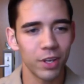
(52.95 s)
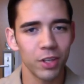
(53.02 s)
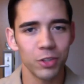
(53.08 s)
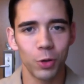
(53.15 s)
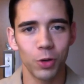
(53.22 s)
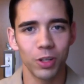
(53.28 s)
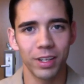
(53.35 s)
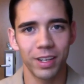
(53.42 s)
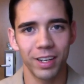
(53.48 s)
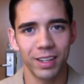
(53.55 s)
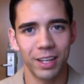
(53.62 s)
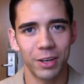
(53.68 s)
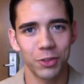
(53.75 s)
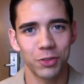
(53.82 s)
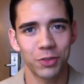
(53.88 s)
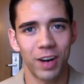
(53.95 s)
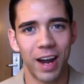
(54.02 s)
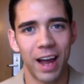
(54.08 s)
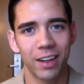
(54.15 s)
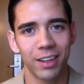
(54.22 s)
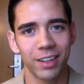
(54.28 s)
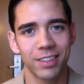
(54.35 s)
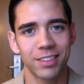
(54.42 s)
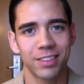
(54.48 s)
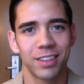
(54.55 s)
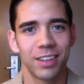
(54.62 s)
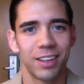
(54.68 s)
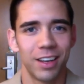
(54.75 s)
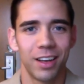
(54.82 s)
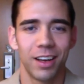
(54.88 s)
Totally kidding, that was for Alex.
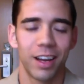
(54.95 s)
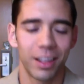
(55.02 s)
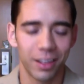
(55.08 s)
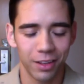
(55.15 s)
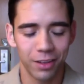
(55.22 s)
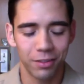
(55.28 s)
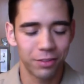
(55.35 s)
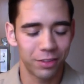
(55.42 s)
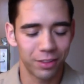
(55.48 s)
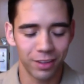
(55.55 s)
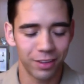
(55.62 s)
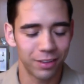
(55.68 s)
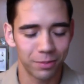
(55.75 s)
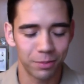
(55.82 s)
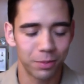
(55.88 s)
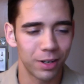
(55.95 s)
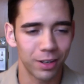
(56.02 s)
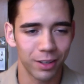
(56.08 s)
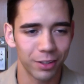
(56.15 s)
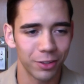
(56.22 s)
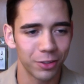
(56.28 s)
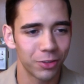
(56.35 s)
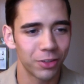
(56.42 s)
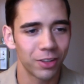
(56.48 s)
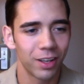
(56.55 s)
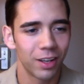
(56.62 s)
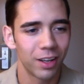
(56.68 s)
I love the Broncos.